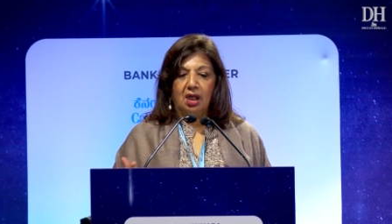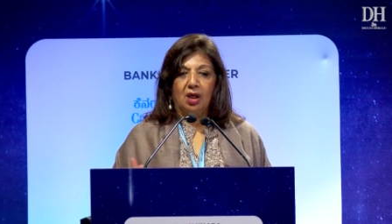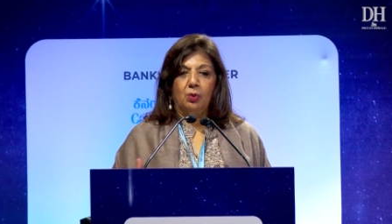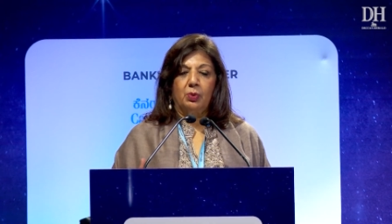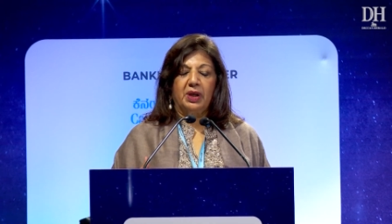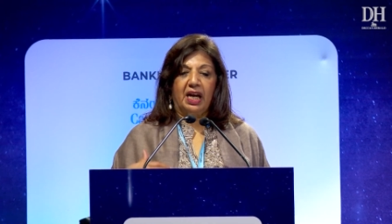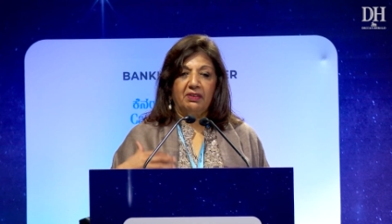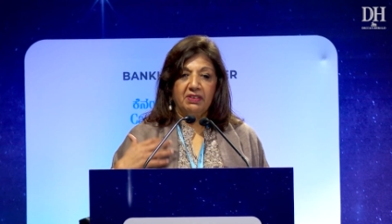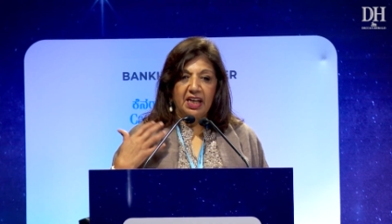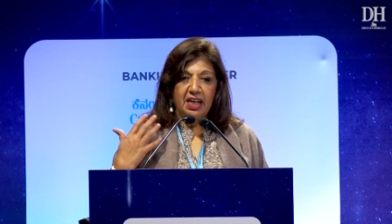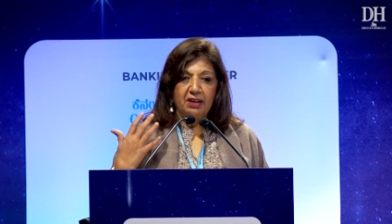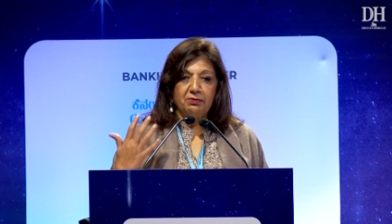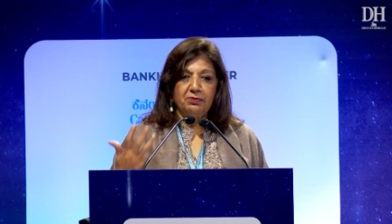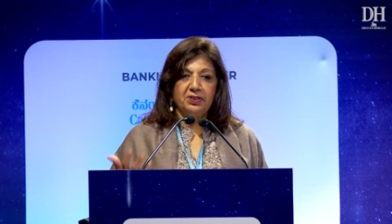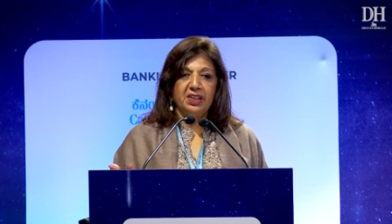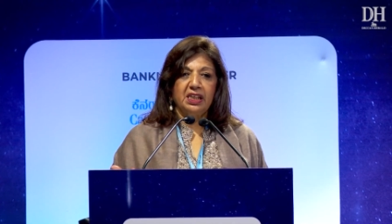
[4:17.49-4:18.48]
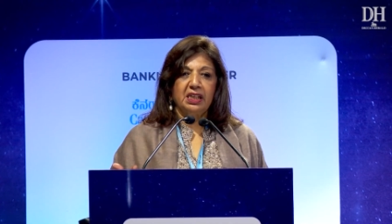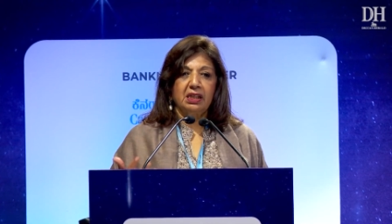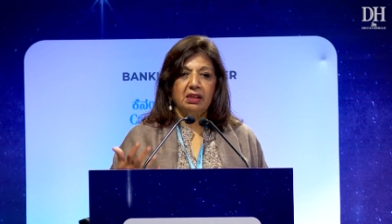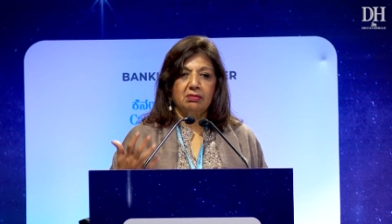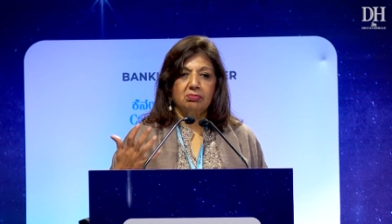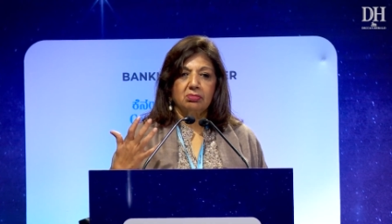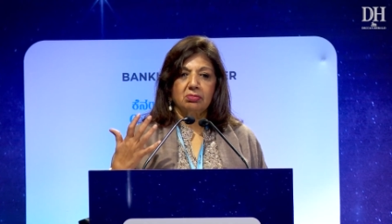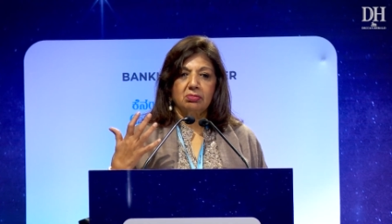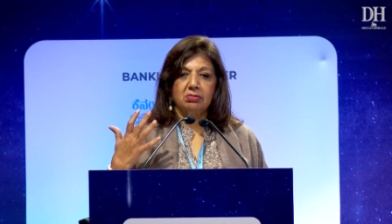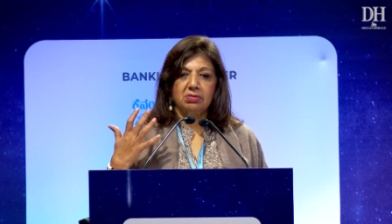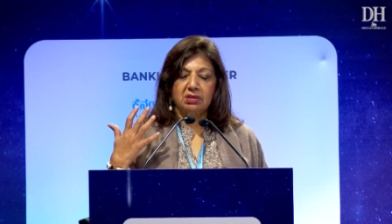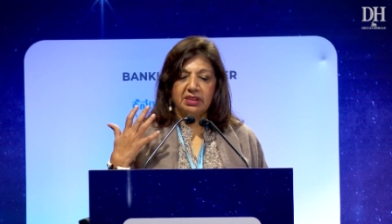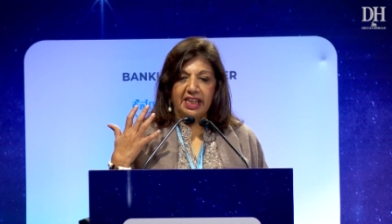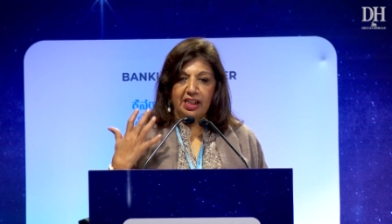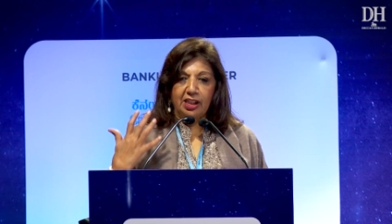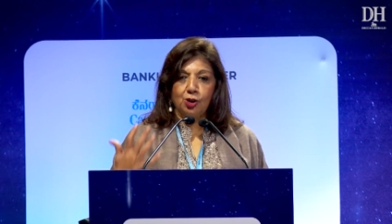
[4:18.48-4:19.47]
We have every
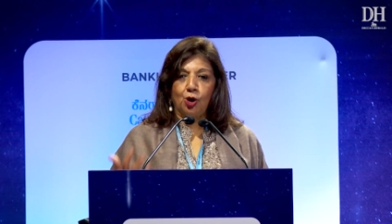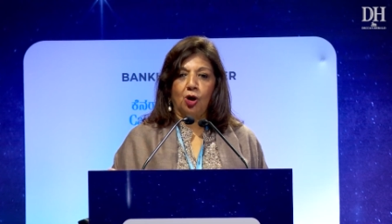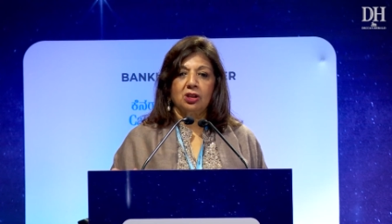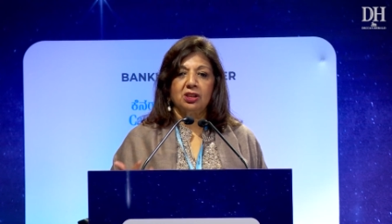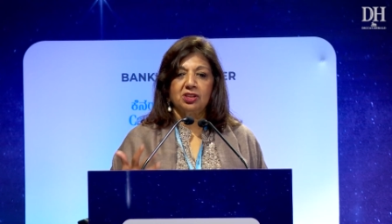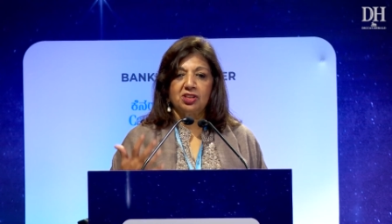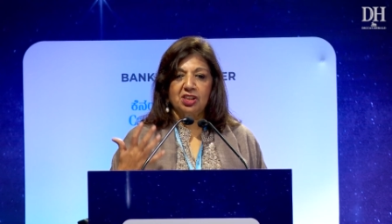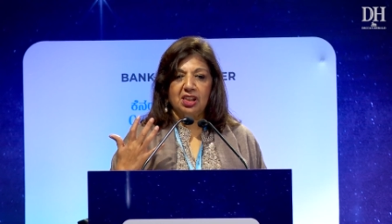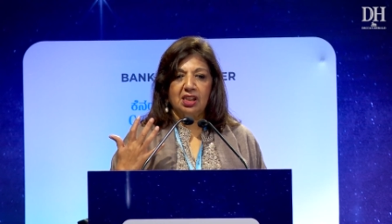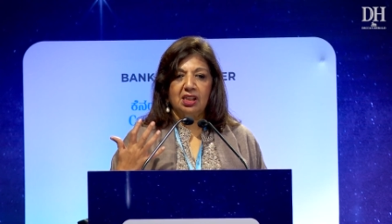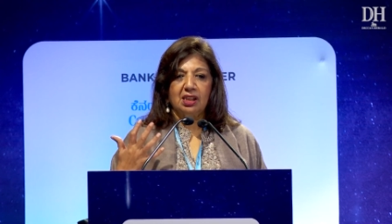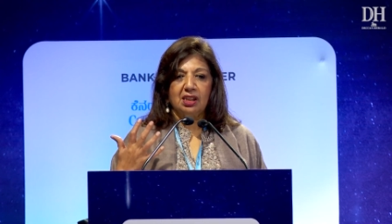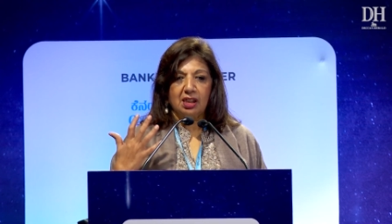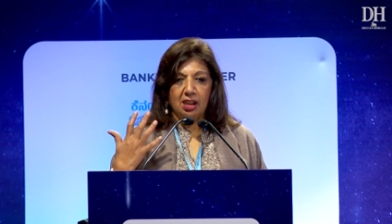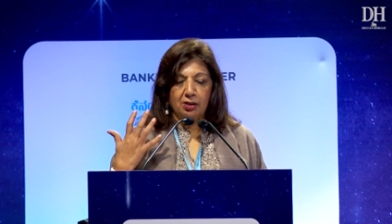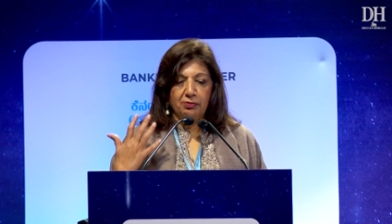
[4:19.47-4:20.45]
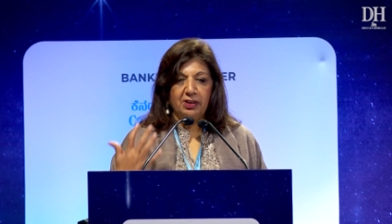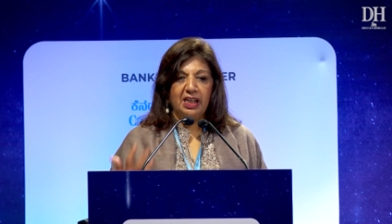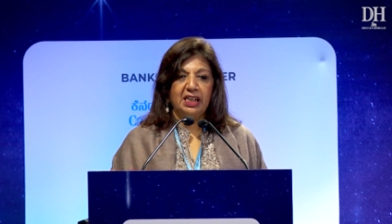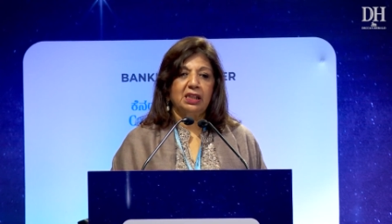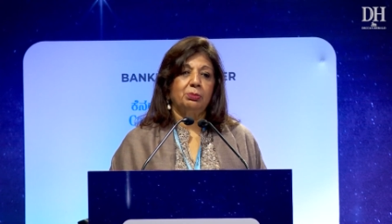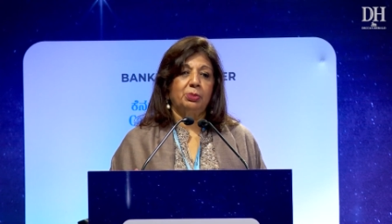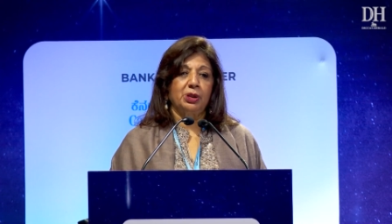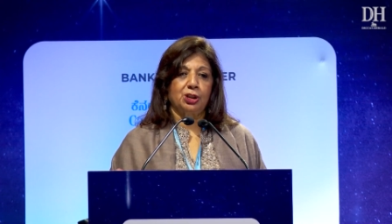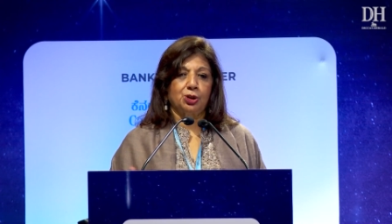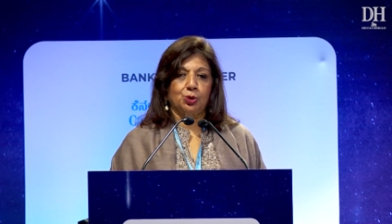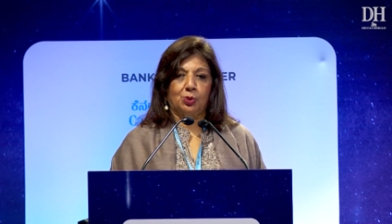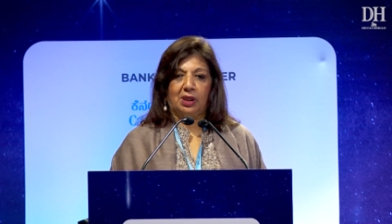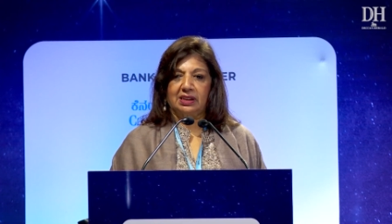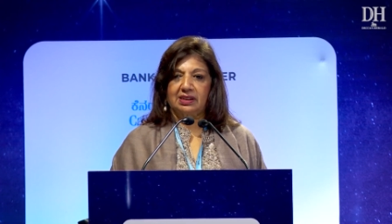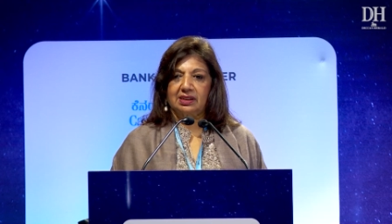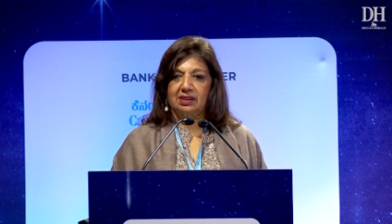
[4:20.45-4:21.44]
technology available to
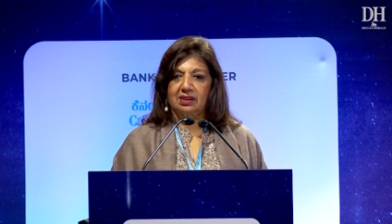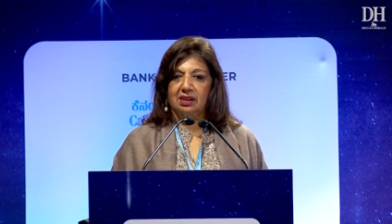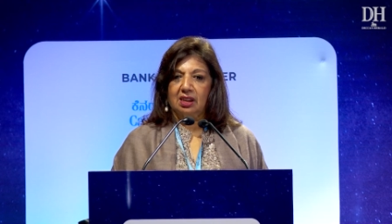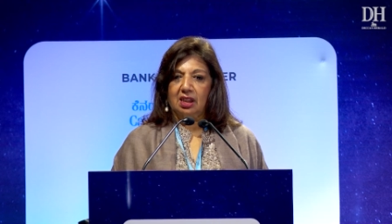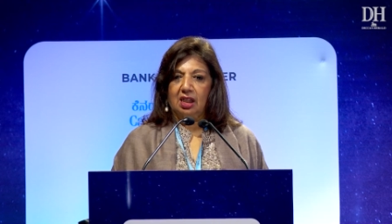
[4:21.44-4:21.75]
us